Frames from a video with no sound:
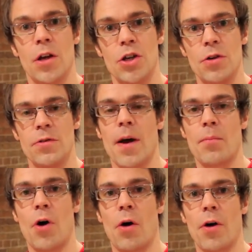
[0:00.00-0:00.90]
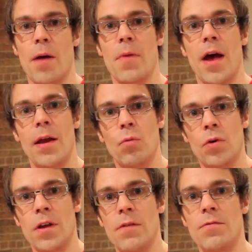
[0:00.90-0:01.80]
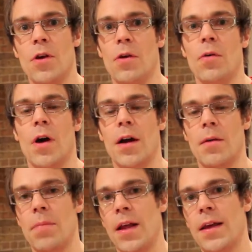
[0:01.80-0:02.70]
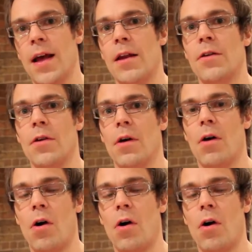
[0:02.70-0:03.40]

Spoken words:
Choose that program and it will give you a complete calendar